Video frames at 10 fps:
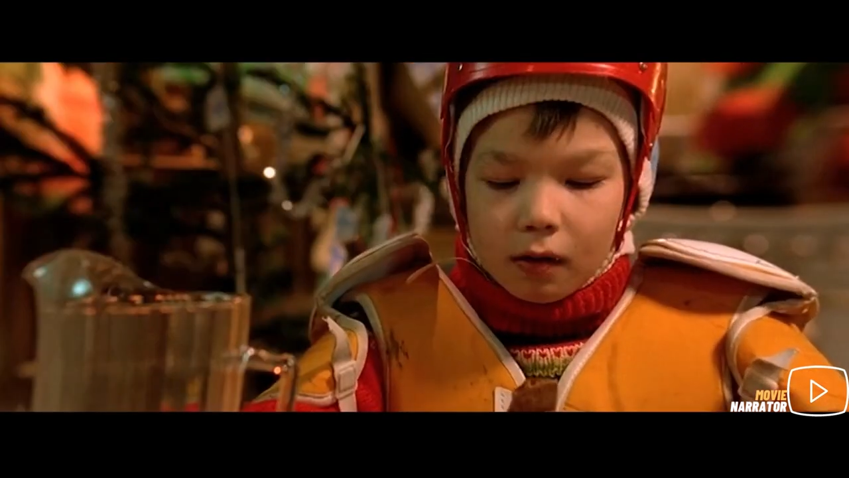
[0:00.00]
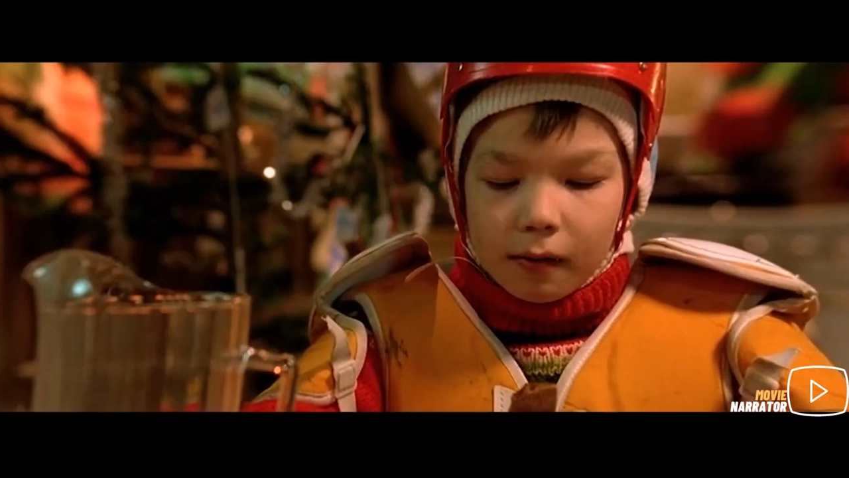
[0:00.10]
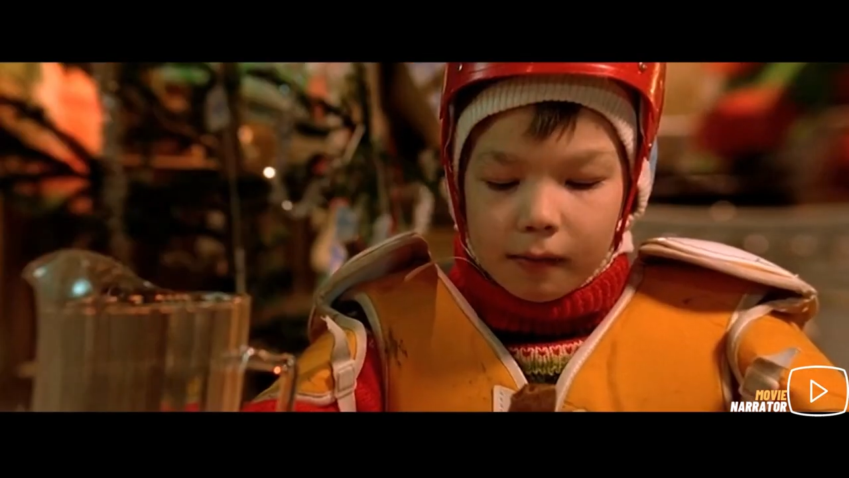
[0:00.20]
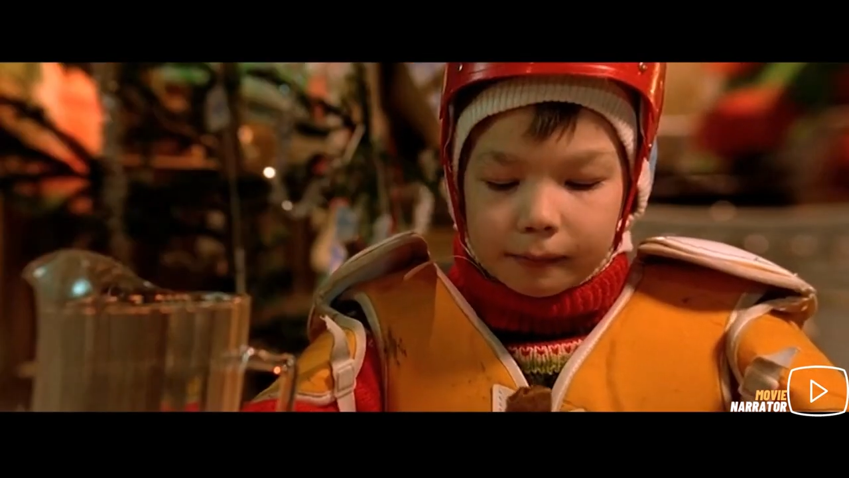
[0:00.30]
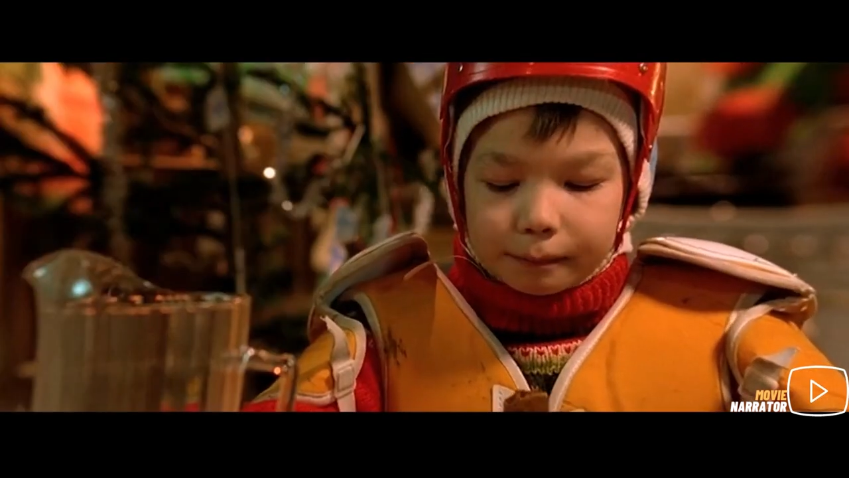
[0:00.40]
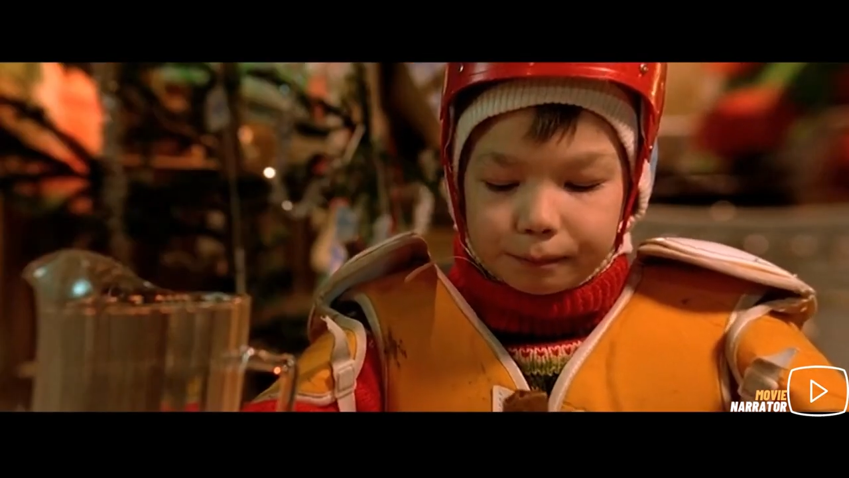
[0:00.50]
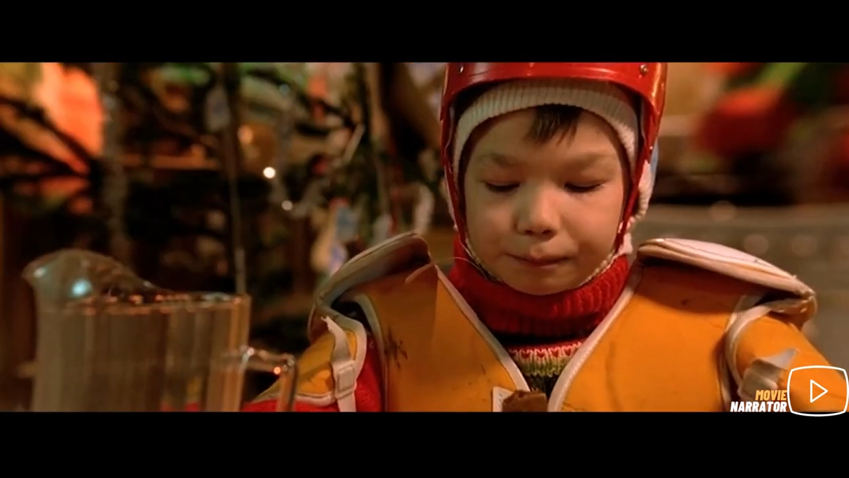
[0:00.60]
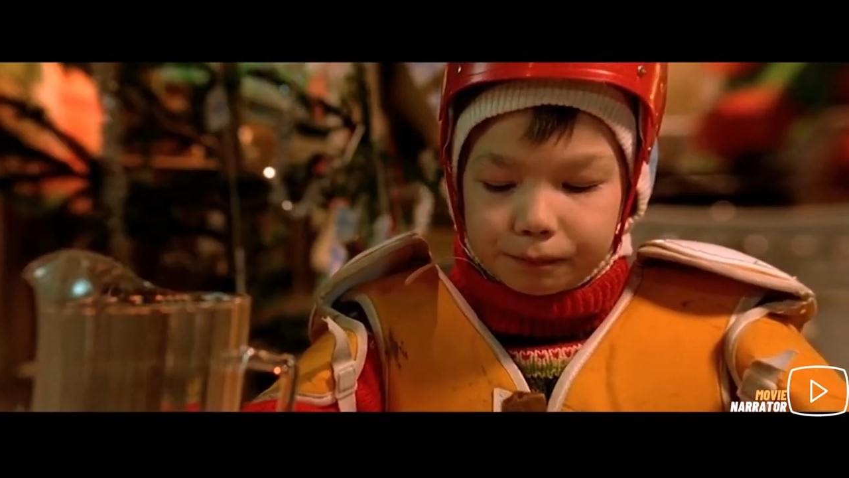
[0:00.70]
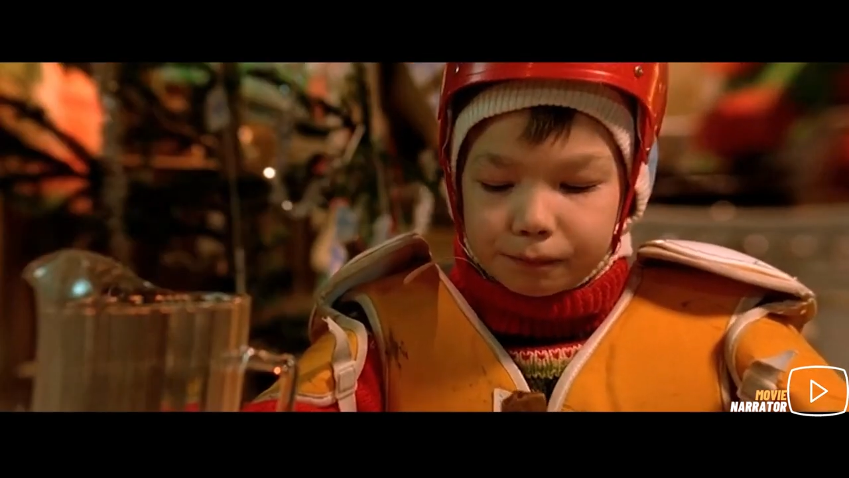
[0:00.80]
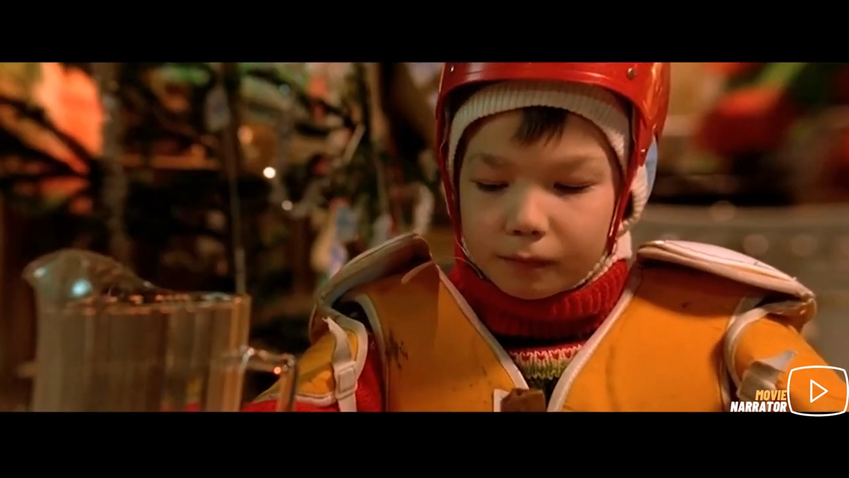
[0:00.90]
and if his father
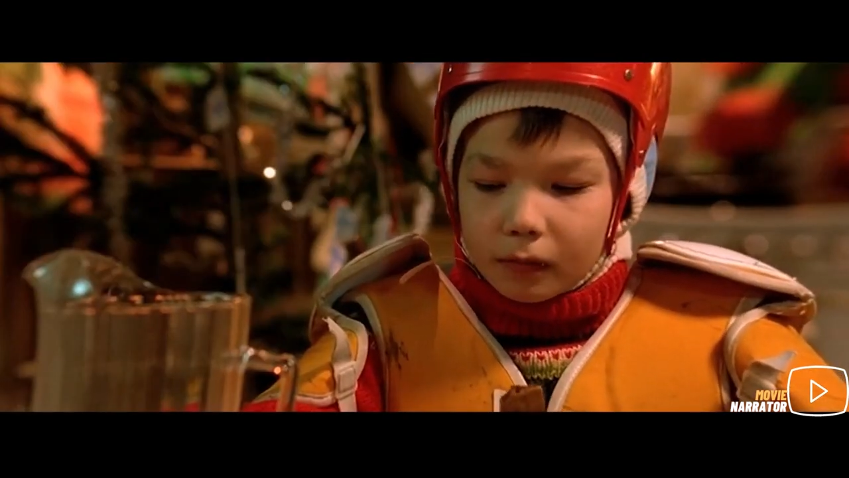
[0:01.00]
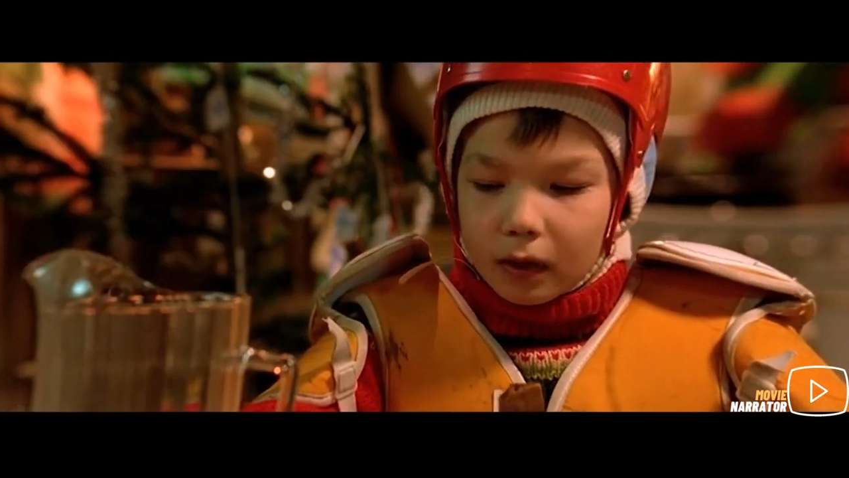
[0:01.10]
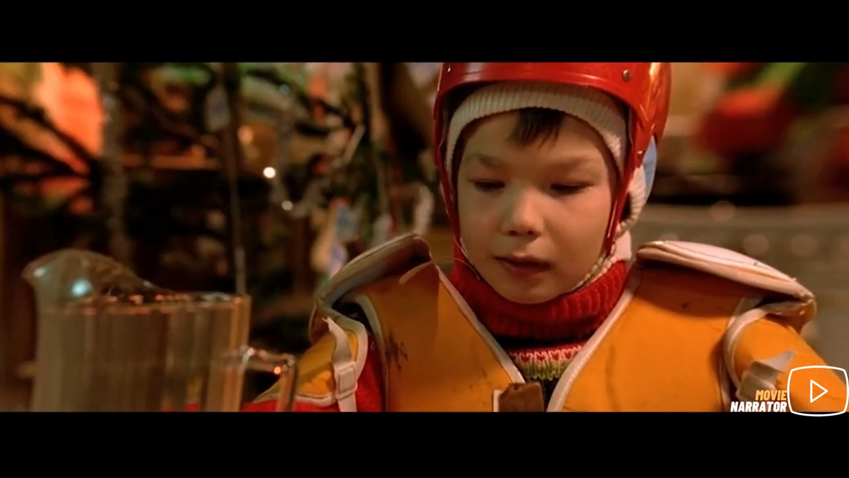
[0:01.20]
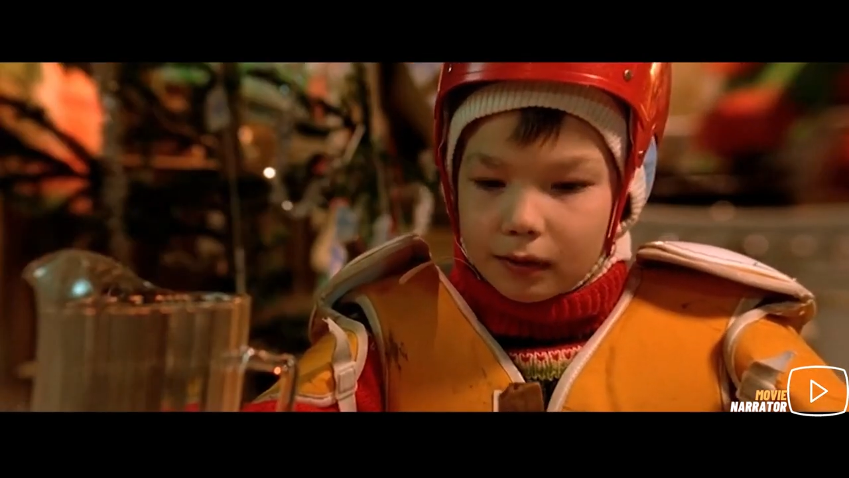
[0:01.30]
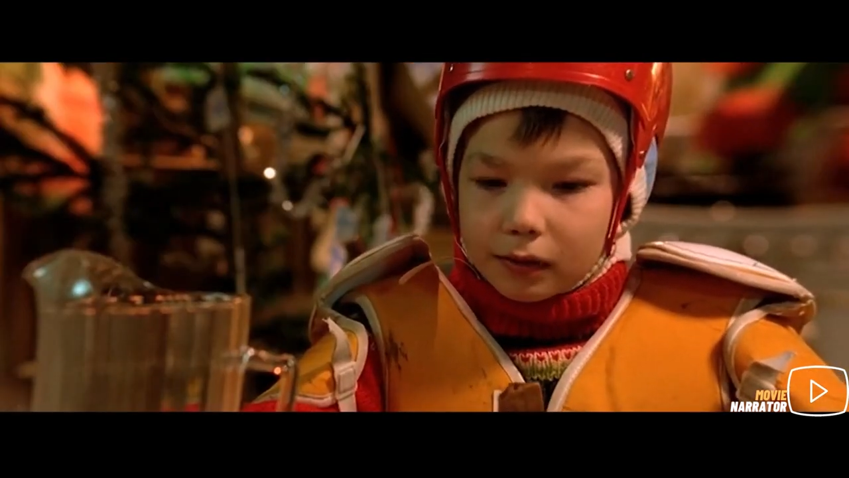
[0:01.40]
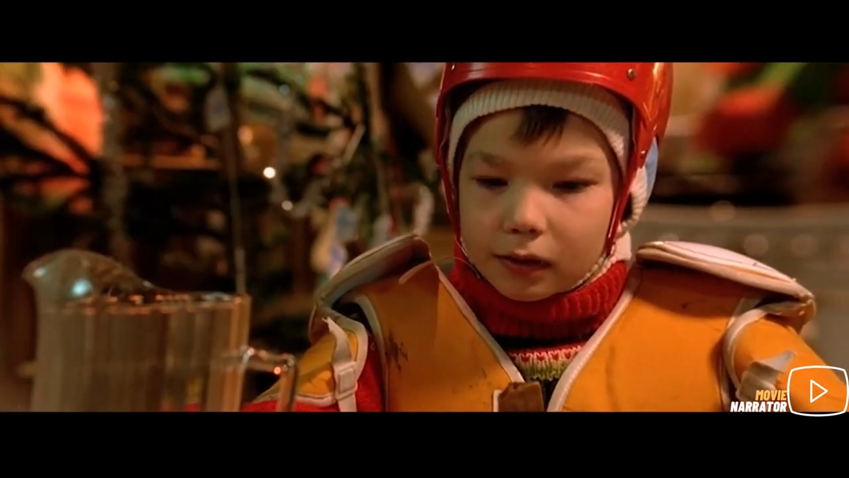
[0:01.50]
would be upset if he